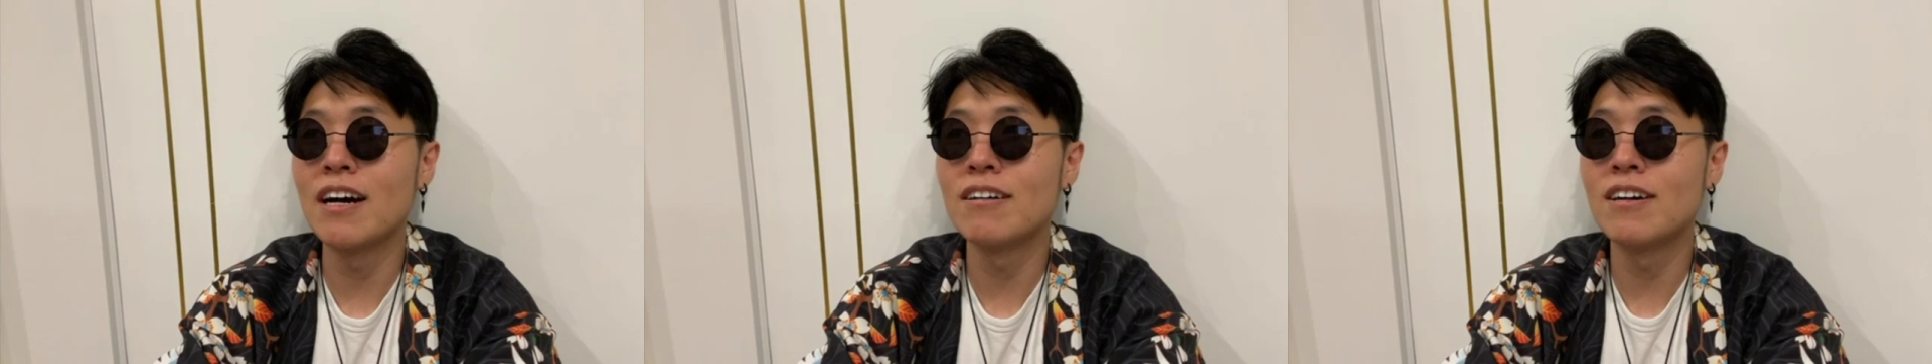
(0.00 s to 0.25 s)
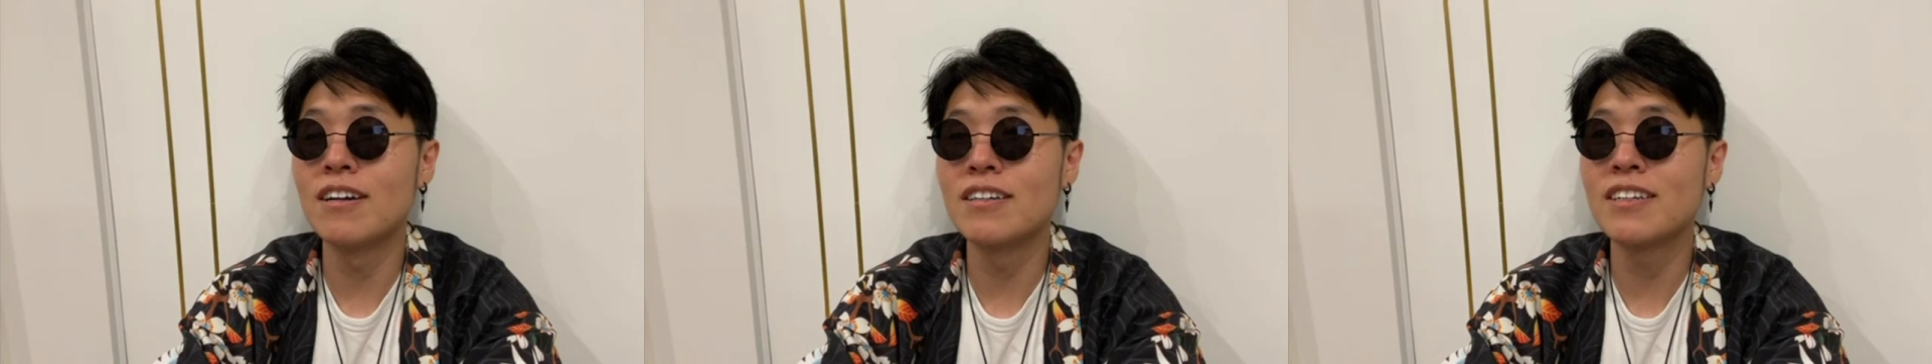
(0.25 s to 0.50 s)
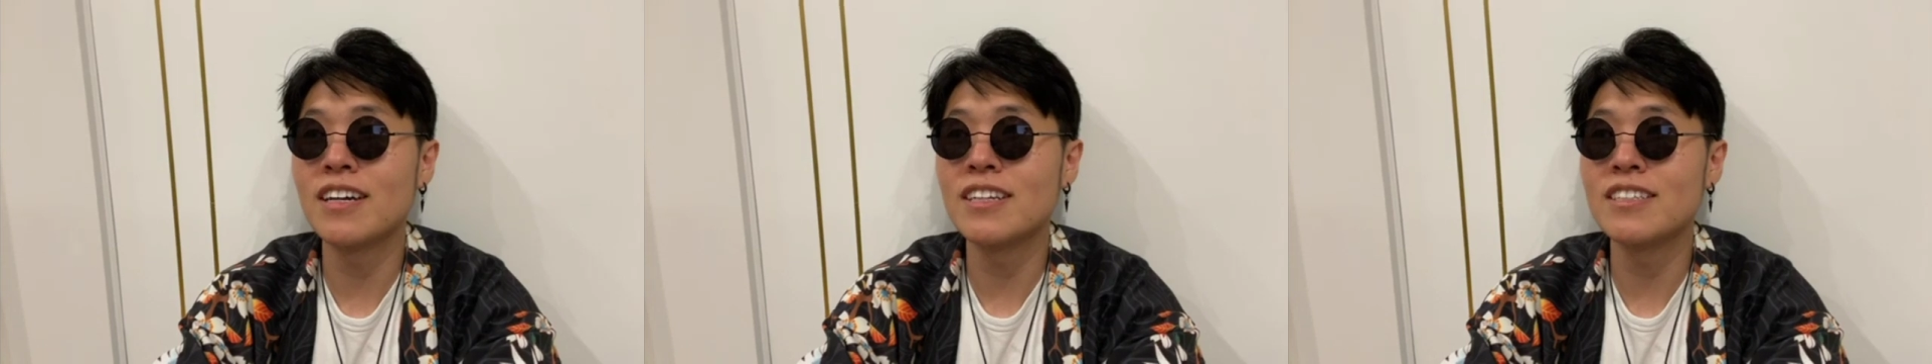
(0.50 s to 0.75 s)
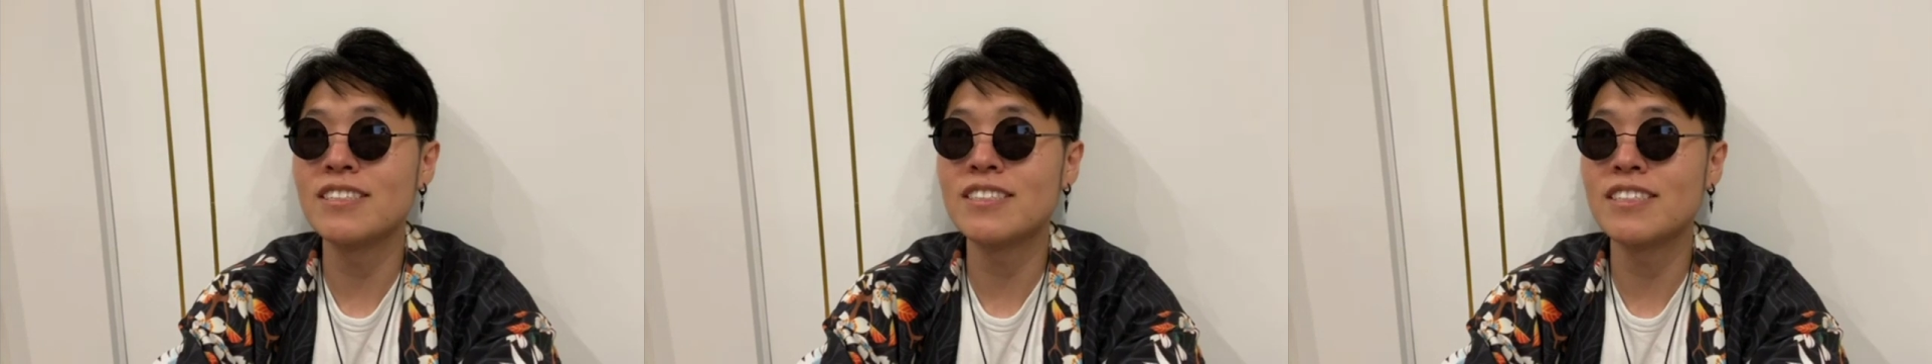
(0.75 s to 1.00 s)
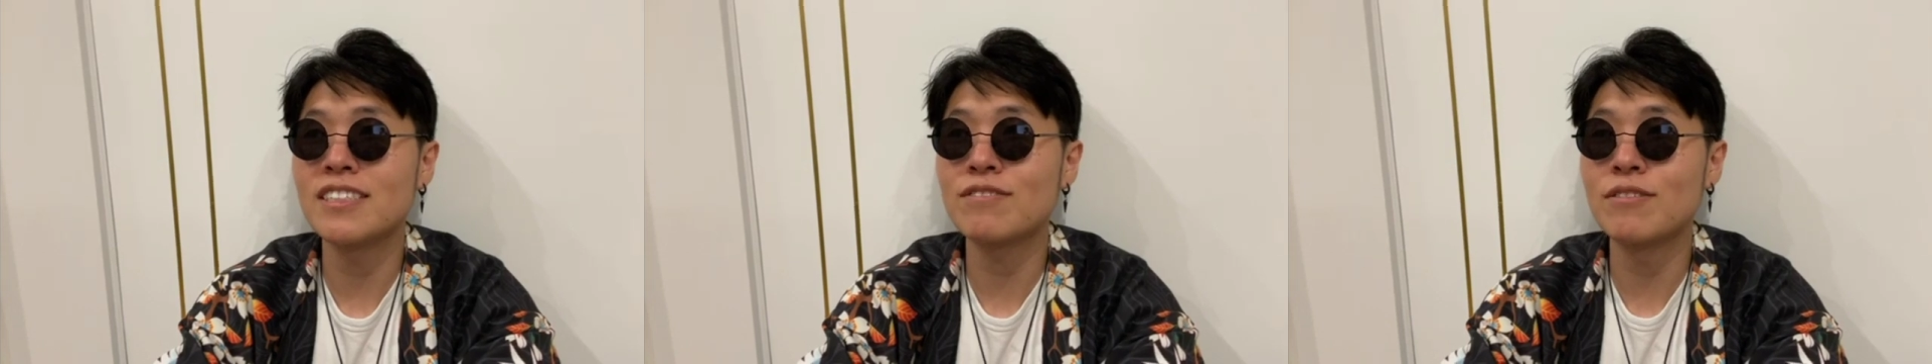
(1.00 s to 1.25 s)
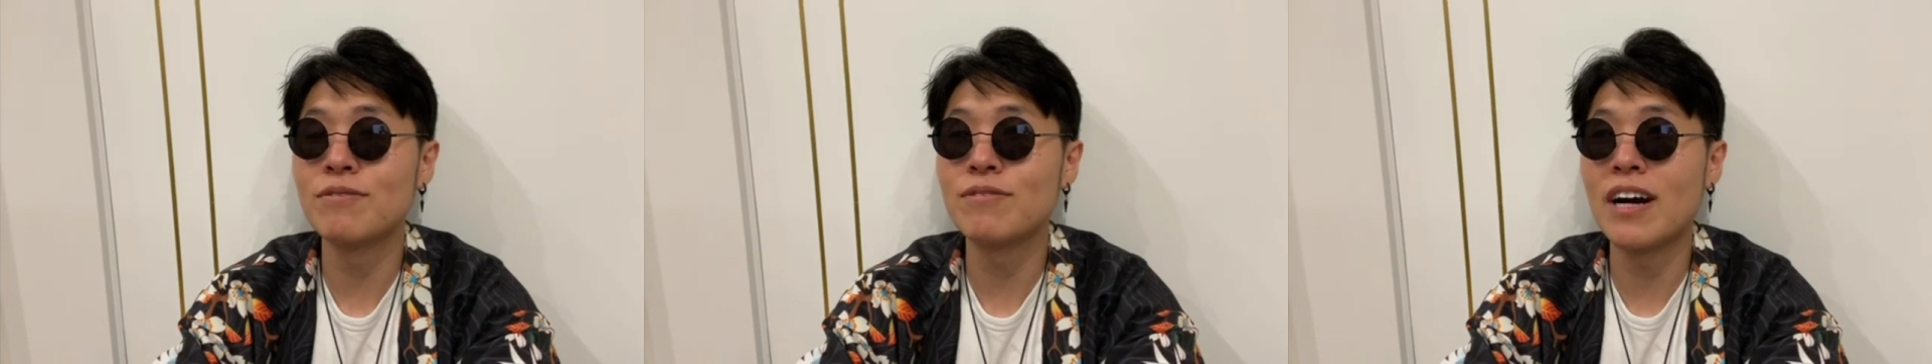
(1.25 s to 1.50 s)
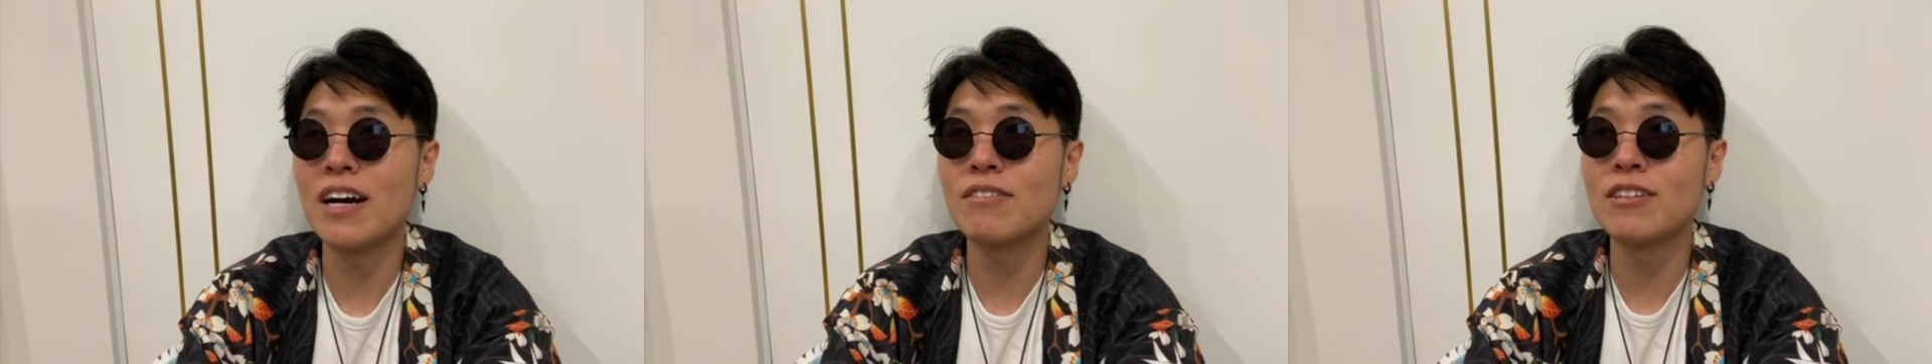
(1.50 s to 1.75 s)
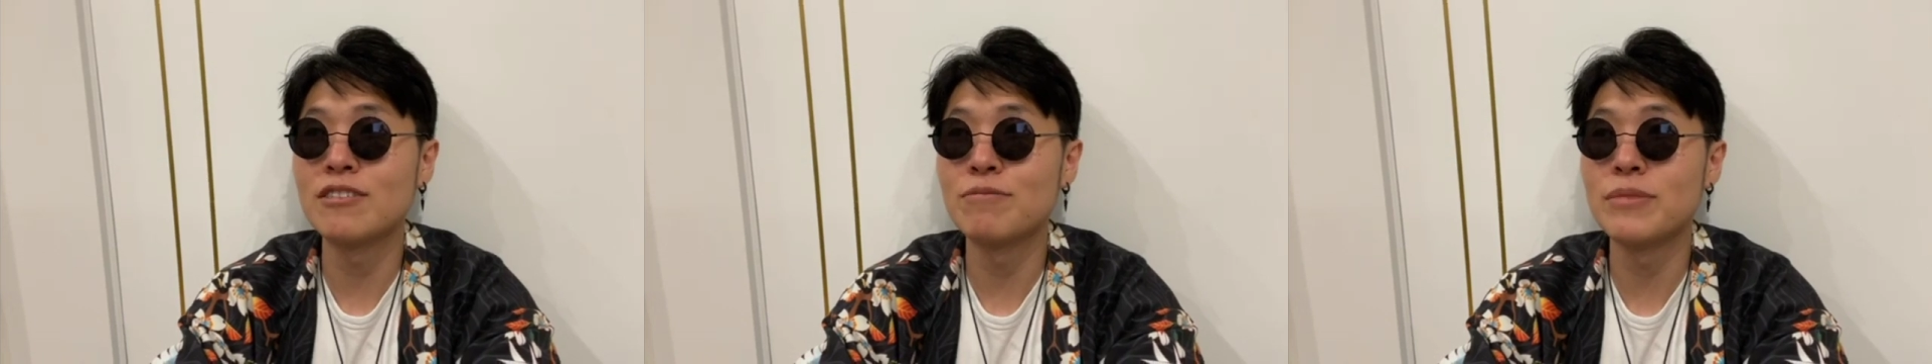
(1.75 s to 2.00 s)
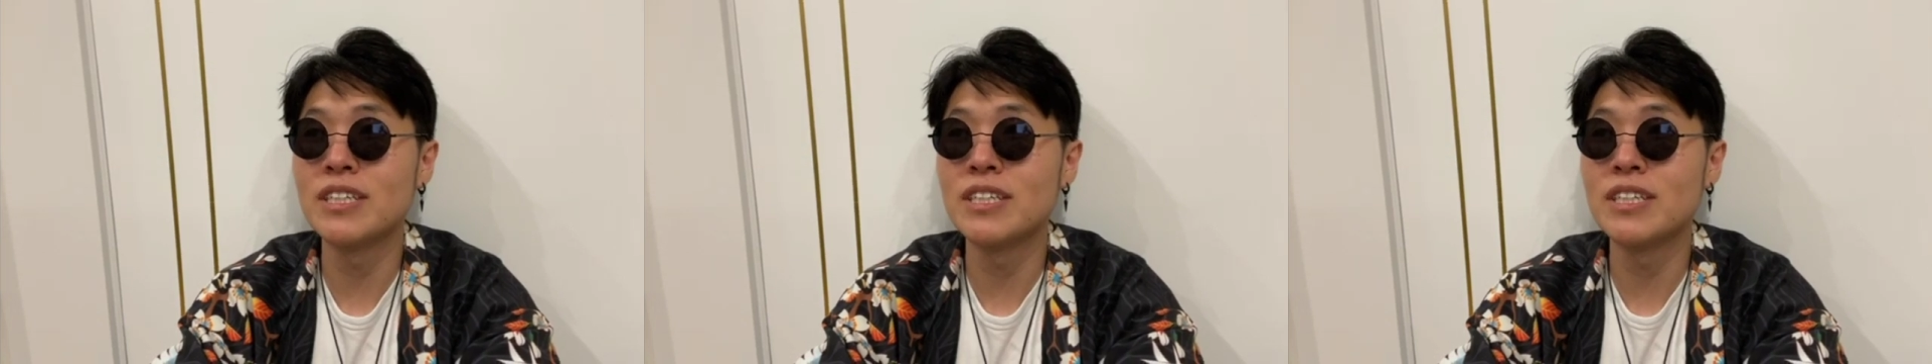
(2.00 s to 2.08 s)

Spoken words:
LR96 from 500